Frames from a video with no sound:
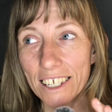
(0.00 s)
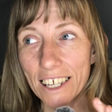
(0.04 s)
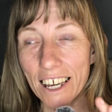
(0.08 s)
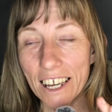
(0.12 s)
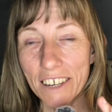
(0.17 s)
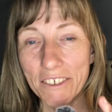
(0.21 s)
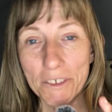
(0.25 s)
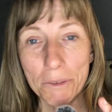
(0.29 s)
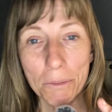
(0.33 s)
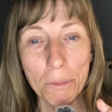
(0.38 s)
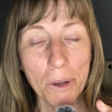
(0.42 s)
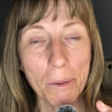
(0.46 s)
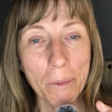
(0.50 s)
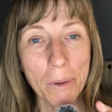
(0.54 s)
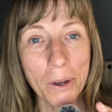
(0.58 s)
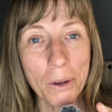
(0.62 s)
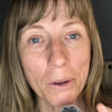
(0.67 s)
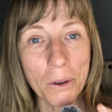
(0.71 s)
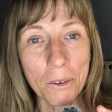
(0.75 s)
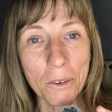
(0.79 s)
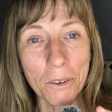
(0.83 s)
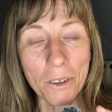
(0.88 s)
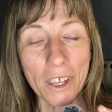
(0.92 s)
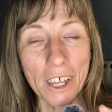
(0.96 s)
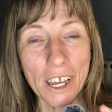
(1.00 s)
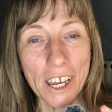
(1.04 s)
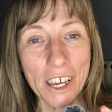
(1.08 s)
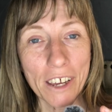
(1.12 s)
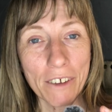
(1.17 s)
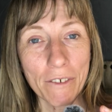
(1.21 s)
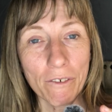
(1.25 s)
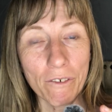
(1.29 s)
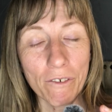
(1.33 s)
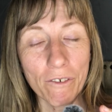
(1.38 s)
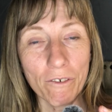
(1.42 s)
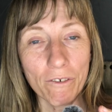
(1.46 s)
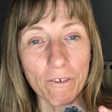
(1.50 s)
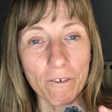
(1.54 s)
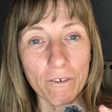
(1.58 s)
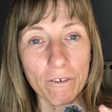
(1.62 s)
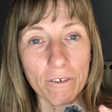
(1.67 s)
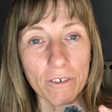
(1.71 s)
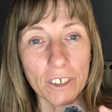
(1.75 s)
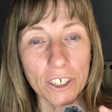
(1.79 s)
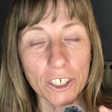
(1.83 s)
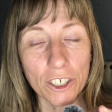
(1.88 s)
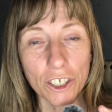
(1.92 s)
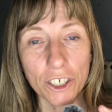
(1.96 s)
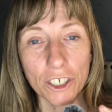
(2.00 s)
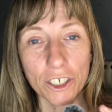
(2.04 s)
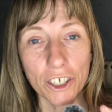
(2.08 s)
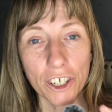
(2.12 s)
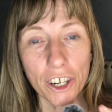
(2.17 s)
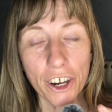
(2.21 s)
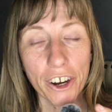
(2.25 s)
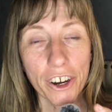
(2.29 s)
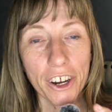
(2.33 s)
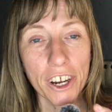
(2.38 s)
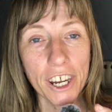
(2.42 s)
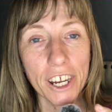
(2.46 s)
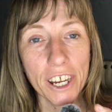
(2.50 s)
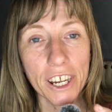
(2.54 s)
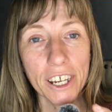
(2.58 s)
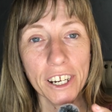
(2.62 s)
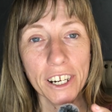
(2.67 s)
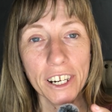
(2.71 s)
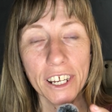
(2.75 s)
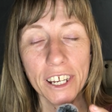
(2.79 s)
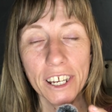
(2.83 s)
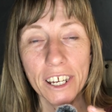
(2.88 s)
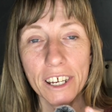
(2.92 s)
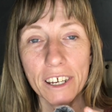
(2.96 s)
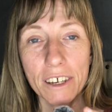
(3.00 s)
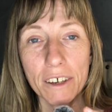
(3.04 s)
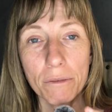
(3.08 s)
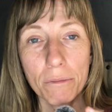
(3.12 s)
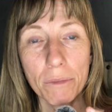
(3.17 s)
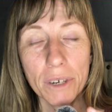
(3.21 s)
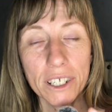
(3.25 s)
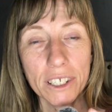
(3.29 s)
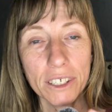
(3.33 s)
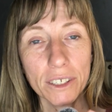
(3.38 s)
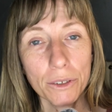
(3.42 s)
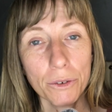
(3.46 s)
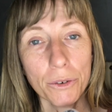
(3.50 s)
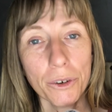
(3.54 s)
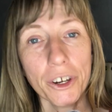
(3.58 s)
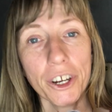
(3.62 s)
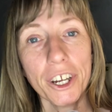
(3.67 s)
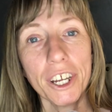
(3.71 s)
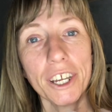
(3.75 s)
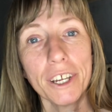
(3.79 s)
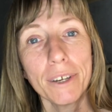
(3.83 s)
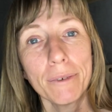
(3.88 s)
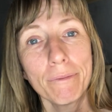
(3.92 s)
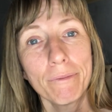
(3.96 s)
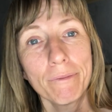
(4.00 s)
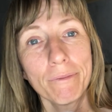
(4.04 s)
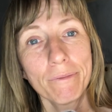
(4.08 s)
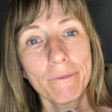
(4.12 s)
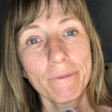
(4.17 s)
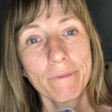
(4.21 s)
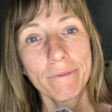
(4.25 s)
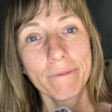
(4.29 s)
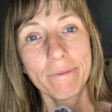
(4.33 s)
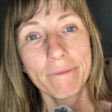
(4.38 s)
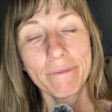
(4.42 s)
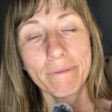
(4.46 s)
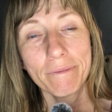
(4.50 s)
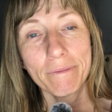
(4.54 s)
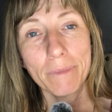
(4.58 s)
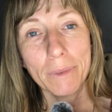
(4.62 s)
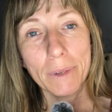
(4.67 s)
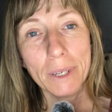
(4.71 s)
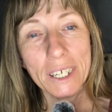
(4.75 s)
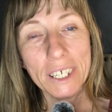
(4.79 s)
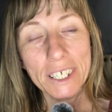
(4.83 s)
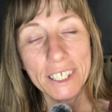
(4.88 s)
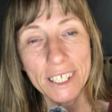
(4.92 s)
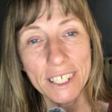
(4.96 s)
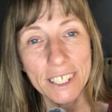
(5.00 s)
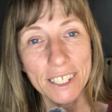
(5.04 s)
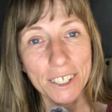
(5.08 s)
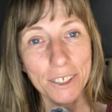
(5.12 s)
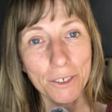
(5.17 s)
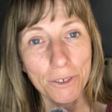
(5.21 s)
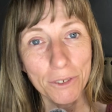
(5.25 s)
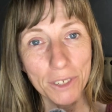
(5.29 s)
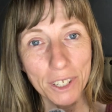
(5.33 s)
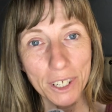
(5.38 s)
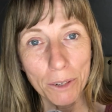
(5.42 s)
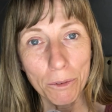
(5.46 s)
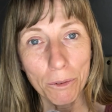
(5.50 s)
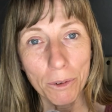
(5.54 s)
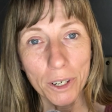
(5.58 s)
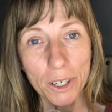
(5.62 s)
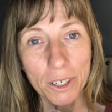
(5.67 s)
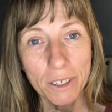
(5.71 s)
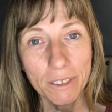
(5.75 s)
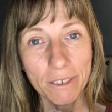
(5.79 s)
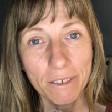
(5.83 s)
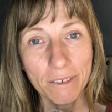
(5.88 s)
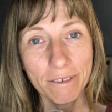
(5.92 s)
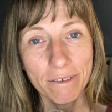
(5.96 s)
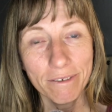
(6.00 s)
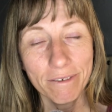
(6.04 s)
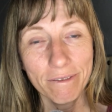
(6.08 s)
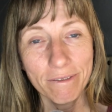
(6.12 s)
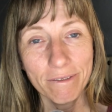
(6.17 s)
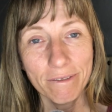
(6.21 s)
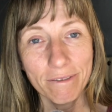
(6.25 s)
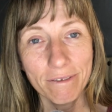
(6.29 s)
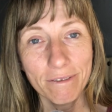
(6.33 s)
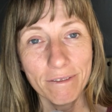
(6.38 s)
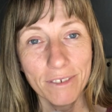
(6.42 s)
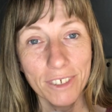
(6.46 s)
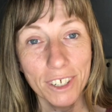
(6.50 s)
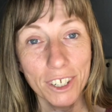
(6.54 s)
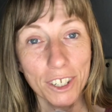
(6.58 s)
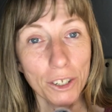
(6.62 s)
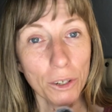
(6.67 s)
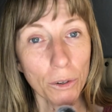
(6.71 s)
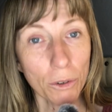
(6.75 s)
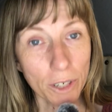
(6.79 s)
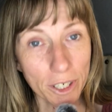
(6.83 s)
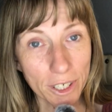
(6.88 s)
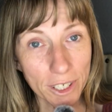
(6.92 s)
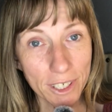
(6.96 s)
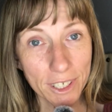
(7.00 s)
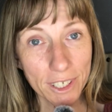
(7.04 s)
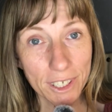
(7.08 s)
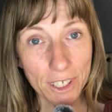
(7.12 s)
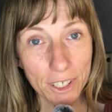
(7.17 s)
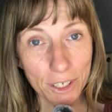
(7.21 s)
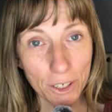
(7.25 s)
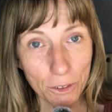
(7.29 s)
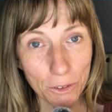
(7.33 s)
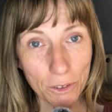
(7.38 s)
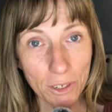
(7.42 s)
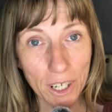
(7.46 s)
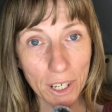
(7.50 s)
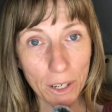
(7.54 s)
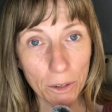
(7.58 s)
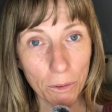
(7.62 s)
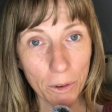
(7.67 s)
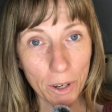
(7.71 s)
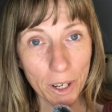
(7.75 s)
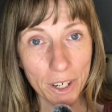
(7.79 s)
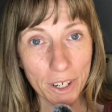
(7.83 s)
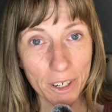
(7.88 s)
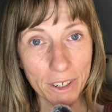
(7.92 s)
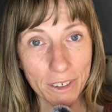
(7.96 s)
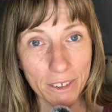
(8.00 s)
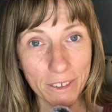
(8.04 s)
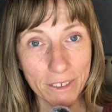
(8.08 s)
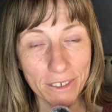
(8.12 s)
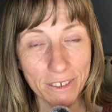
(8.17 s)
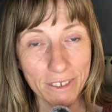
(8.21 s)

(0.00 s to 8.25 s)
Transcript: I've spent my whole life sharing my story because it's a unique one, and yours is a unique one.